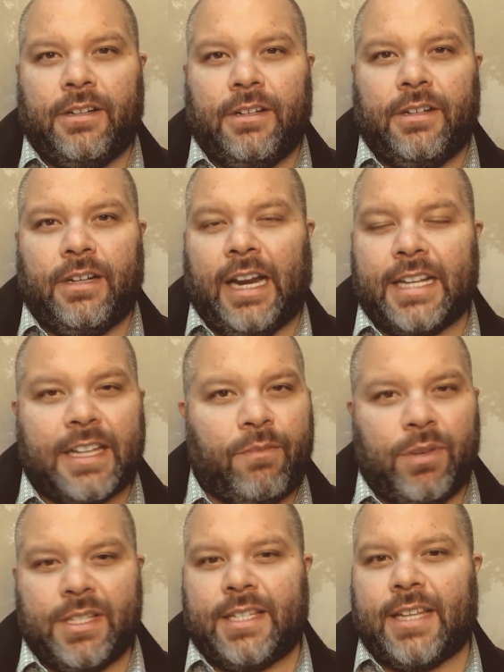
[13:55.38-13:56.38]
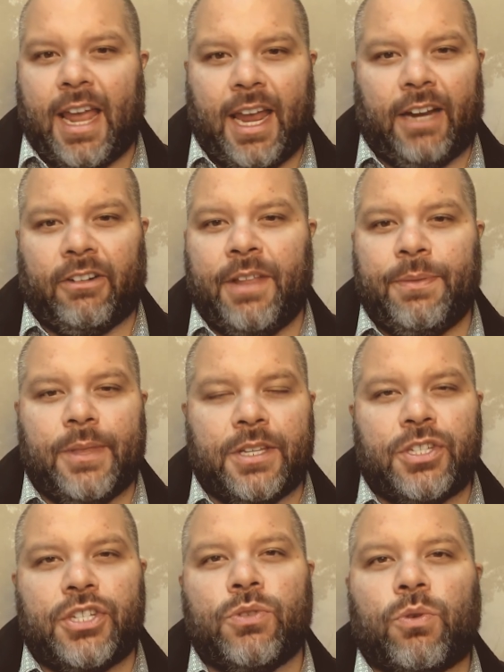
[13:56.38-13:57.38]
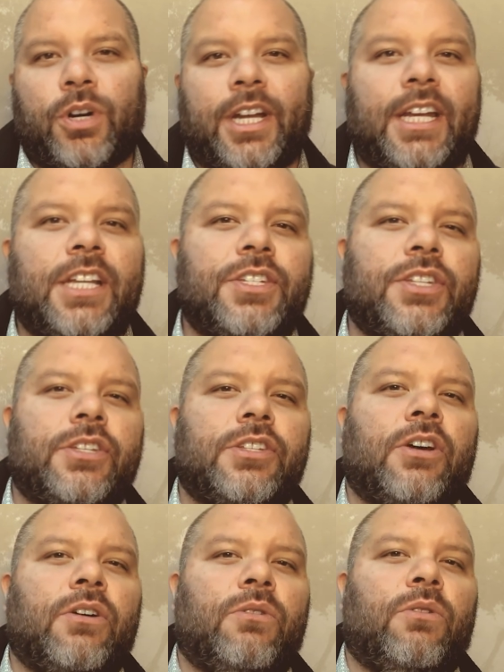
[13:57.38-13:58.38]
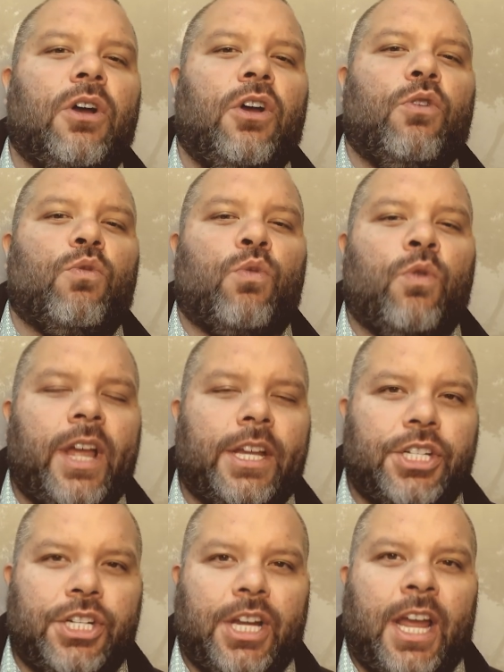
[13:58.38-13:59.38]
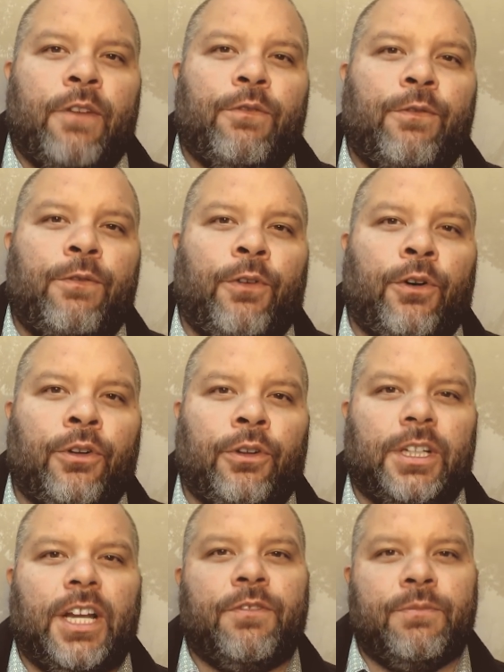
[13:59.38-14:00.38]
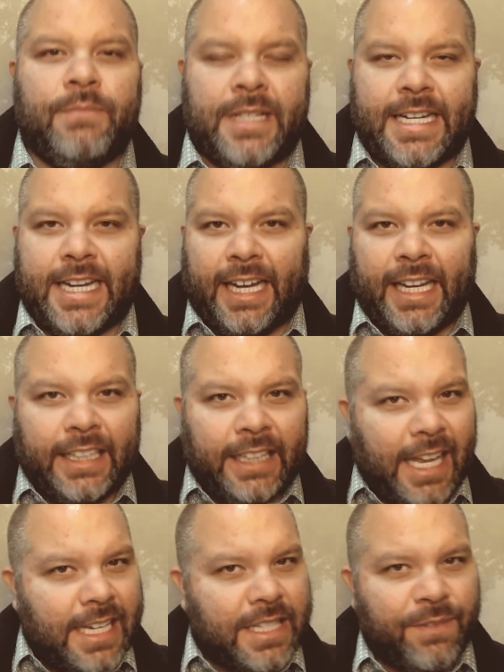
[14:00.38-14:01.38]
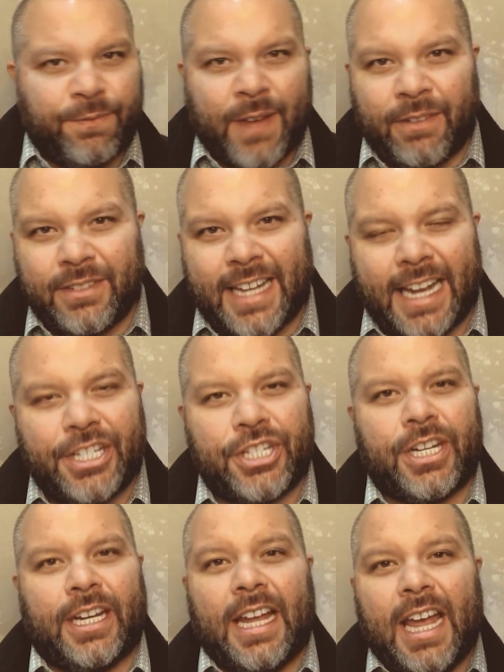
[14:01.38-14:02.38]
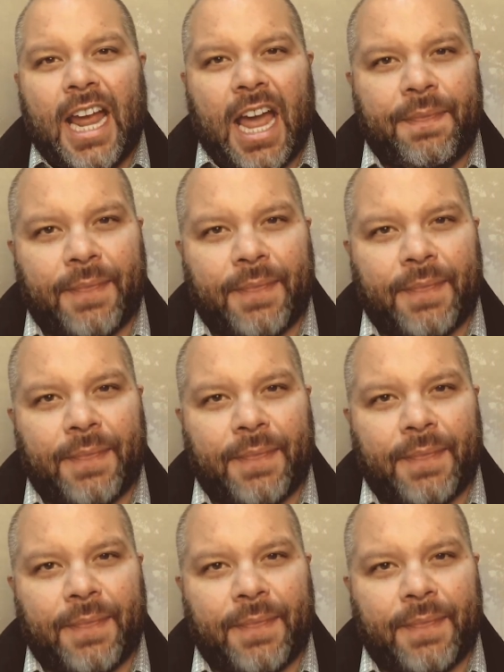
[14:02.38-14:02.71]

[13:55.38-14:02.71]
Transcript: And as I've been saying, right, this story is so rich and full of meaning. It lays the foundation and the